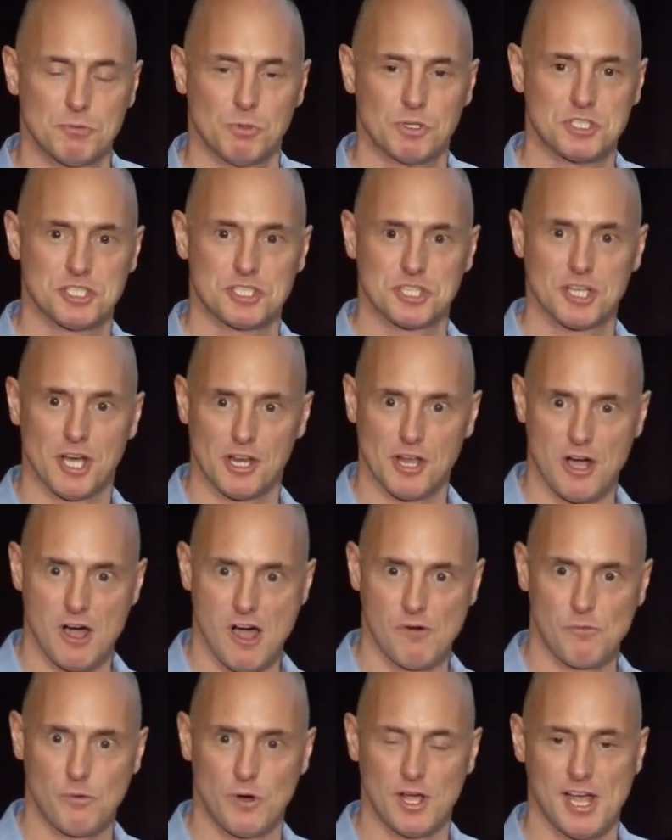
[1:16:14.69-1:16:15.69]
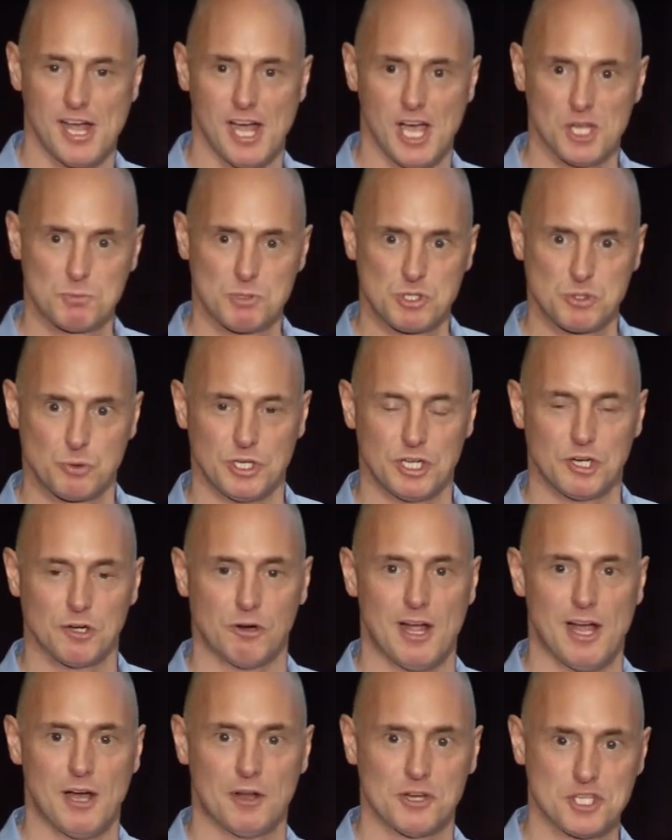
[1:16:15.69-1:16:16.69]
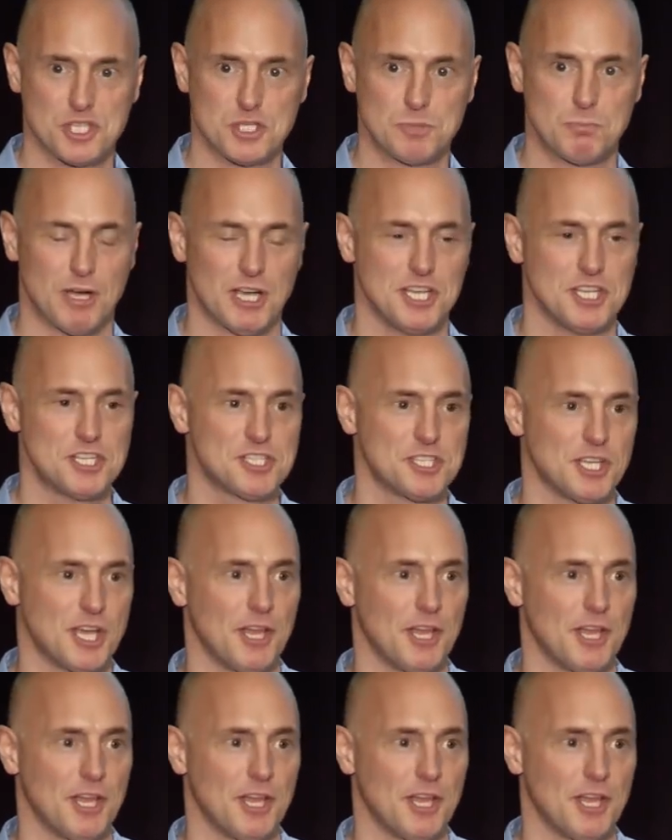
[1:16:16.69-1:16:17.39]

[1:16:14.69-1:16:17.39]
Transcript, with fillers: which is a kind of halfway house between ground and space,